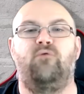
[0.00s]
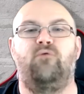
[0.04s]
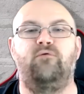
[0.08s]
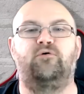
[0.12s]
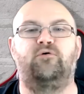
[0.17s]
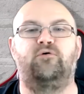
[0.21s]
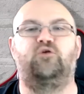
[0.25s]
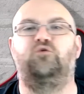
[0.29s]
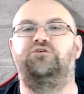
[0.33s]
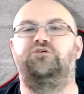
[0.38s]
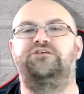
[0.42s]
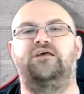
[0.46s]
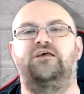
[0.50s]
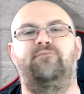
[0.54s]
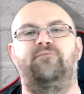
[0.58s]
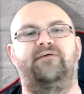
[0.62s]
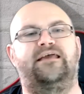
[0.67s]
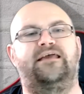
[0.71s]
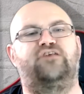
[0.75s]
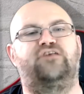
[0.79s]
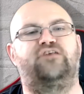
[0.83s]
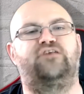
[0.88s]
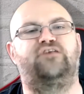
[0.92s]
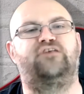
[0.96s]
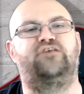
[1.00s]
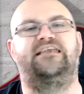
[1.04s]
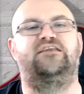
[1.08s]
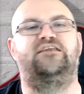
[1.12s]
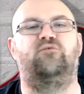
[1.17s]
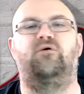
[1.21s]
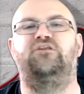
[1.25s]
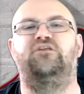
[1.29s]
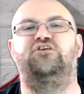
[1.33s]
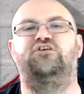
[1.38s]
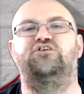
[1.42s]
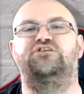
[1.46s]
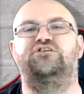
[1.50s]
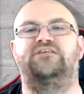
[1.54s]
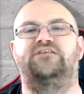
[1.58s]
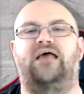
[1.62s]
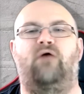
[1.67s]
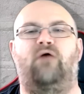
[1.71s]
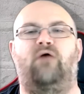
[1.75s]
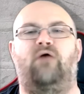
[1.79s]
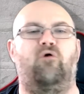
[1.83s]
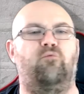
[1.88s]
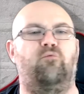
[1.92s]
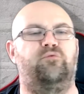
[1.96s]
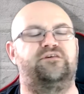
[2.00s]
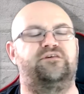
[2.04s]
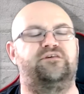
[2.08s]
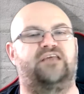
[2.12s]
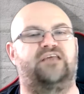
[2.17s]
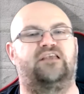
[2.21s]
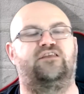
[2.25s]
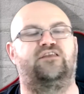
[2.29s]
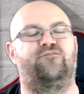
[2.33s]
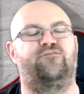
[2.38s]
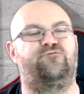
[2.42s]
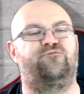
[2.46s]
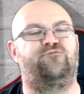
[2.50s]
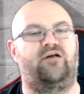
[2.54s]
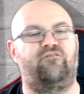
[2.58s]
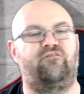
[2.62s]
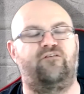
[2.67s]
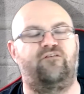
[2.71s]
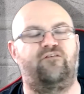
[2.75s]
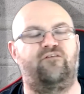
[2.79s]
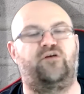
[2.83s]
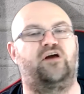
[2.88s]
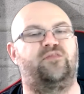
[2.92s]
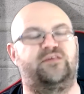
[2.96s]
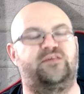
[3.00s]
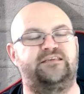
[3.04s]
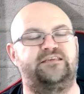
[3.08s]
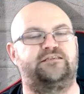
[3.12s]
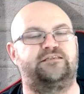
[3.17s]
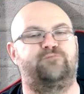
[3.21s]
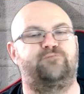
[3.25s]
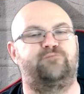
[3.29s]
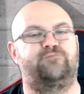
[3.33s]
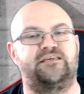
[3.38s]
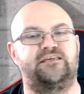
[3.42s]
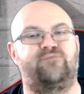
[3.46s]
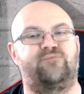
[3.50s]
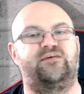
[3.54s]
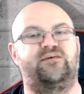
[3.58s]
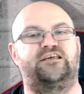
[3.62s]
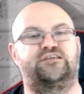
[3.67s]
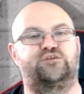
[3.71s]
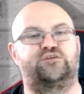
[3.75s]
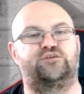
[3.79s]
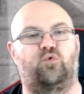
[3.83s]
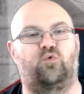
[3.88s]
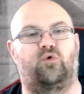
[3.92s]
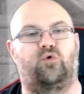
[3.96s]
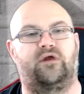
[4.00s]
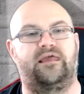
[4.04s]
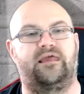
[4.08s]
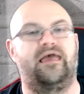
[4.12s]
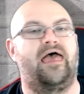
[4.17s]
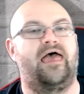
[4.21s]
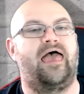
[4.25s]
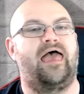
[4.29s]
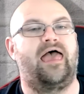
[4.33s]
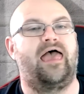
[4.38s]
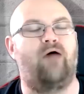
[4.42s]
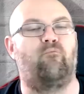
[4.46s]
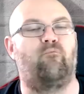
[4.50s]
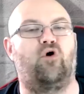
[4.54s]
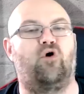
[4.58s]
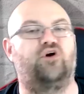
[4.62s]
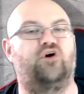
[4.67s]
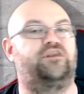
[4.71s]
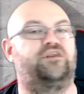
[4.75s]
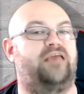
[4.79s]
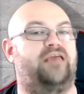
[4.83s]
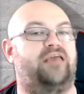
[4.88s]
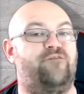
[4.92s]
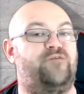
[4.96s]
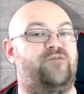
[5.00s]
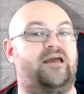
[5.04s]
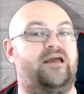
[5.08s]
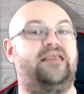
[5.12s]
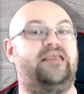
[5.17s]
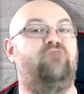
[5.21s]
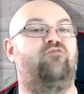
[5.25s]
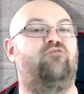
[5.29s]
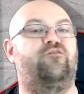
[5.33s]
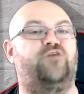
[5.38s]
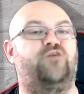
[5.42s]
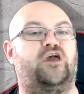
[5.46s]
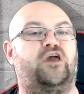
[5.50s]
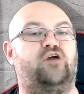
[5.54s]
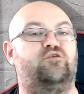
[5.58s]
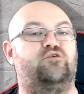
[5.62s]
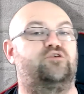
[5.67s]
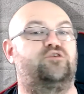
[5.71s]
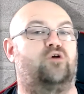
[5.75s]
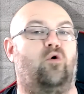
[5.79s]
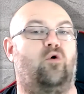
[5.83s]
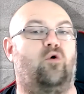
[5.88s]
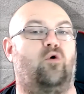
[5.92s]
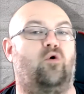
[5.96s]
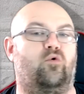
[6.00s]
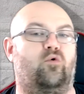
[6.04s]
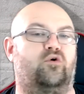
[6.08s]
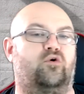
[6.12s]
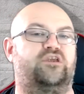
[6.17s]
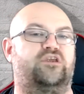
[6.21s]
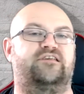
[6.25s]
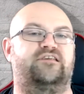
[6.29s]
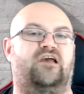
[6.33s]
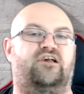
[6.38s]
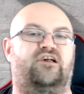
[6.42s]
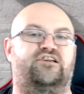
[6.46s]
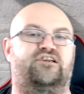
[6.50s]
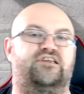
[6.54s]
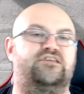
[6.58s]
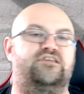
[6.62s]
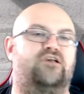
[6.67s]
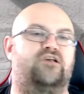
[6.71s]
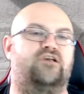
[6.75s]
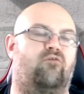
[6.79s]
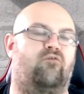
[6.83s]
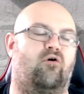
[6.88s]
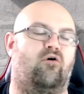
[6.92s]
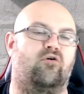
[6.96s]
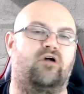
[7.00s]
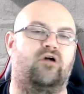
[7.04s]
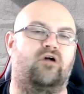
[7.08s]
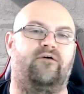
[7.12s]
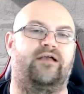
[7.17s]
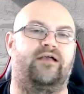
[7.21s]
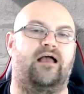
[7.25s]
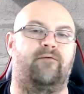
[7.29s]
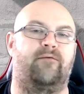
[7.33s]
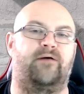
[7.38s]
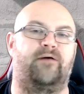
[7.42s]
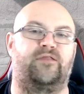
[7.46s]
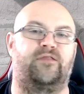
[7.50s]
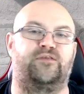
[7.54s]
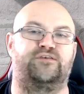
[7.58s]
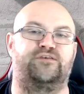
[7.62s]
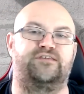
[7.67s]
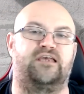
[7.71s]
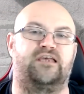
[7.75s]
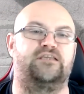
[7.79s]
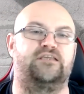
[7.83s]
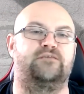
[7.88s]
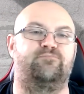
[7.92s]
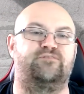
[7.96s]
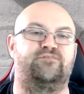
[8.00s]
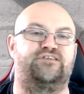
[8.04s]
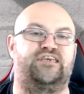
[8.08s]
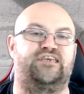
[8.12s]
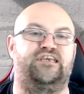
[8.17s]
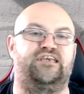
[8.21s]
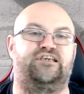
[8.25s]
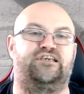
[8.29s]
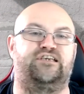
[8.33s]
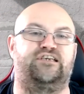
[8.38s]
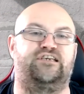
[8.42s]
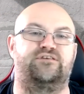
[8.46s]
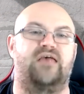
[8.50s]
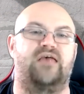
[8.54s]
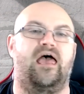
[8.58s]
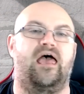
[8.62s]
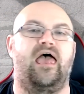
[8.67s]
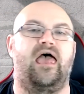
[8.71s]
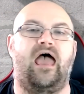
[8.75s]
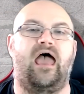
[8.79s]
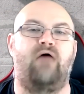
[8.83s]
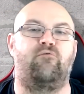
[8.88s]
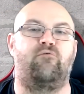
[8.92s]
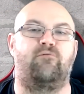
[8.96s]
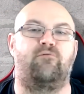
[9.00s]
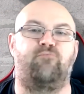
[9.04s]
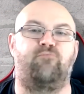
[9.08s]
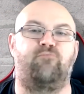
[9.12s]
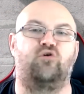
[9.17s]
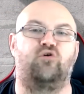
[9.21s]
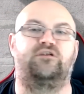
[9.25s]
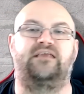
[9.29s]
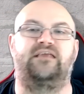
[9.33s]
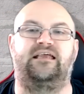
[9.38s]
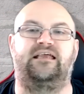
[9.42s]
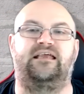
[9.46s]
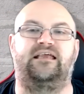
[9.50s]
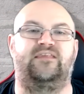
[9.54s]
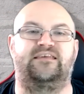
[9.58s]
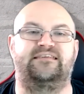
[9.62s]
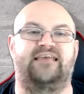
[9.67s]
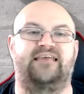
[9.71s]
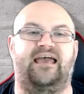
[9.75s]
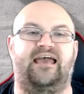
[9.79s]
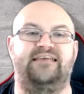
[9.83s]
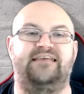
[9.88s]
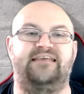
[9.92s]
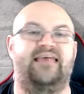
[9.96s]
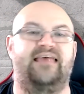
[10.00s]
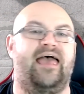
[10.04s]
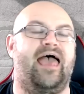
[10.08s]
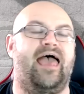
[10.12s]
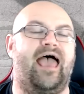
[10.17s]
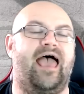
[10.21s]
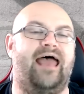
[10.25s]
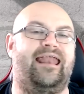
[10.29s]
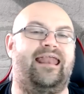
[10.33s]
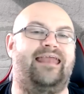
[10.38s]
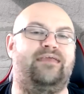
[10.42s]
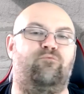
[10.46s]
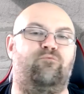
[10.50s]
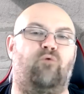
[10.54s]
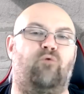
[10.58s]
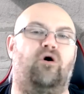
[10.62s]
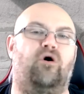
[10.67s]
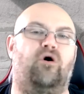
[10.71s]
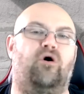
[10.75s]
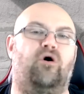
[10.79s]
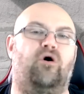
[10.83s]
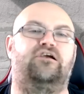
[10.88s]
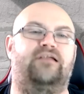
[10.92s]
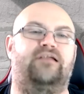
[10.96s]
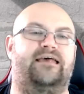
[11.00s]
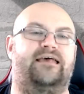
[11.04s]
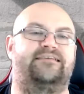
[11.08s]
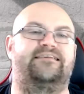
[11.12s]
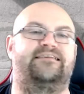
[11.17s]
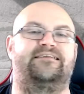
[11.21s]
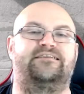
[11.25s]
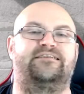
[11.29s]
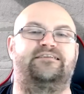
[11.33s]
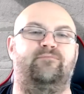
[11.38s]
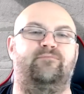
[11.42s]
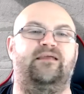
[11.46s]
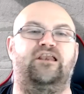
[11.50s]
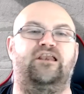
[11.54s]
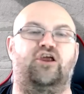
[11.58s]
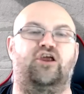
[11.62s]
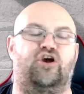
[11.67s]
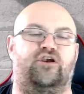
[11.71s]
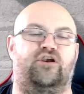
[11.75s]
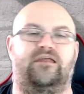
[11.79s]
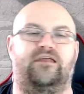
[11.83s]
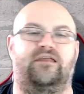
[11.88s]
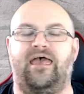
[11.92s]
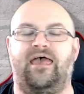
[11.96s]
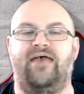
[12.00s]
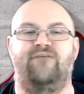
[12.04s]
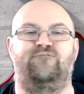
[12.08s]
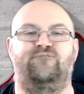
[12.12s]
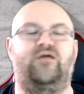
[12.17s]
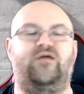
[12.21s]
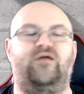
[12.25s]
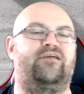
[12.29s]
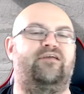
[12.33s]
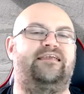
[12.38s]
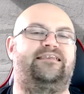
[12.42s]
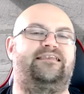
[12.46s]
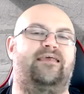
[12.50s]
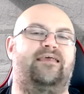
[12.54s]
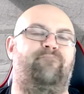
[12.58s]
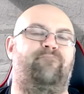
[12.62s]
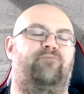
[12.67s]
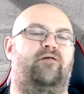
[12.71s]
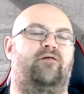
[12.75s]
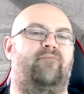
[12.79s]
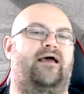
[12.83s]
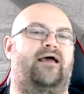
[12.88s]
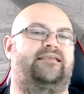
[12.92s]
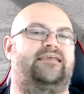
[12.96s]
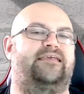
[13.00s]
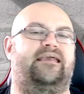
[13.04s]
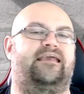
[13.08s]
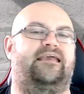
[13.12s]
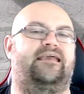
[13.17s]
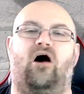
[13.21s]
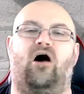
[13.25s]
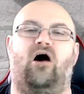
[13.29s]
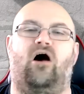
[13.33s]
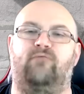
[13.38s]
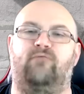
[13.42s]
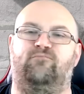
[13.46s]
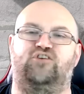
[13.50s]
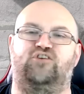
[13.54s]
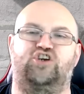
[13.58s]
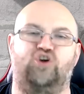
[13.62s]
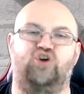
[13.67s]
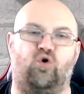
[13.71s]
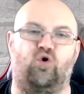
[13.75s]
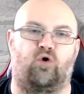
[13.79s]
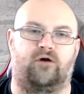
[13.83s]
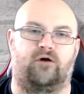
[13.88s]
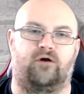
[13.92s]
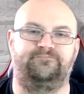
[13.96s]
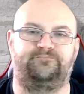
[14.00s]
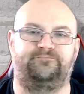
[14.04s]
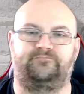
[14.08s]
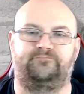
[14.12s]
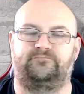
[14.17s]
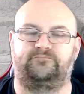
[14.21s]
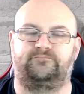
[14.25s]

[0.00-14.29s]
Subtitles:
we would also be interested to understand what was done to verify this specific story and what, if any, reviews or discussions are ongoing about The Sun's procedures and reporting in this case, and any wider lessons to be learned. Very diplomatic, I'm sure.